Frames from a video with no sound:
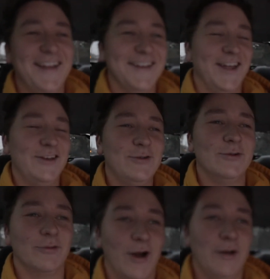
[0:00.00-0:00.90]
Day
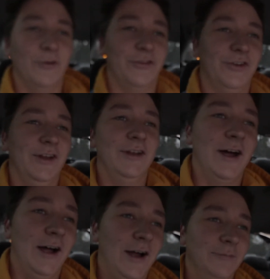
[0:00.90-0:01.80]
two of riding with Sid.
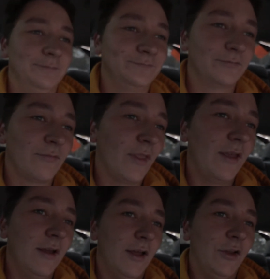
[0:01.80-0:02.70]

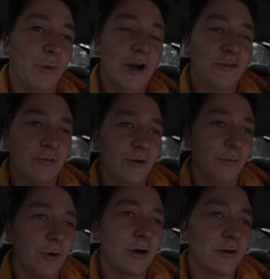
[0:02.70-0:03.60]
His brakes don't
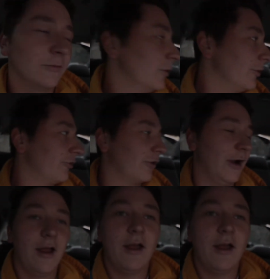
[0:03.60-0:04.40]
really work. We're going straight.